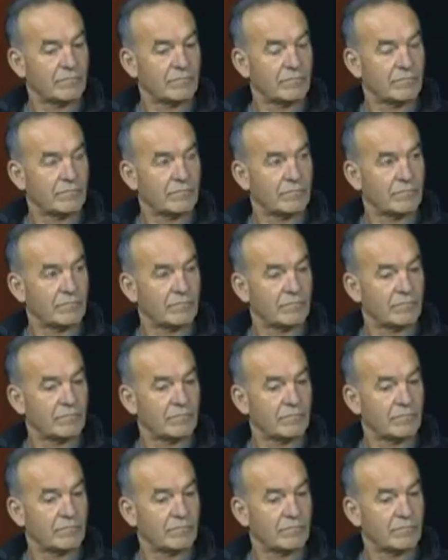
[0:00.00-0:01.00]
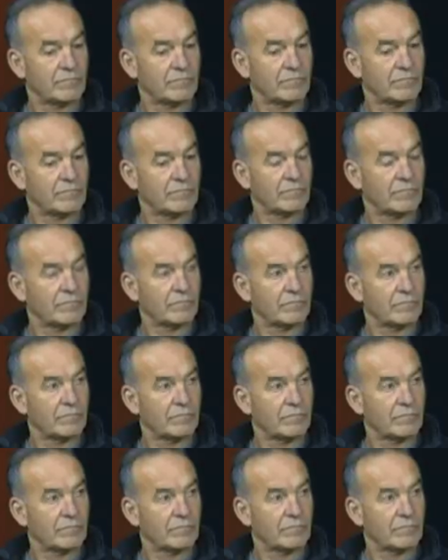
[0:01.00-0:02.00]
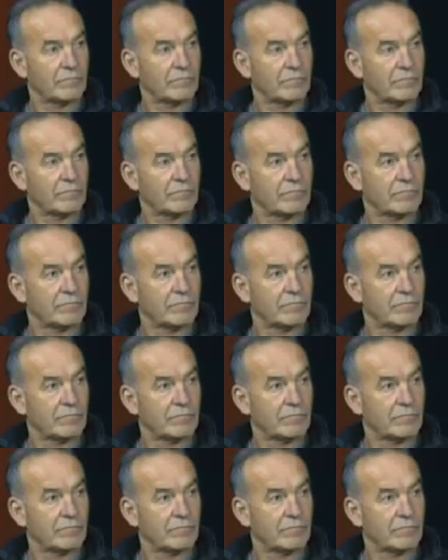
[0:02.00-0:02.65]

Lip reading: The person shown says nothing.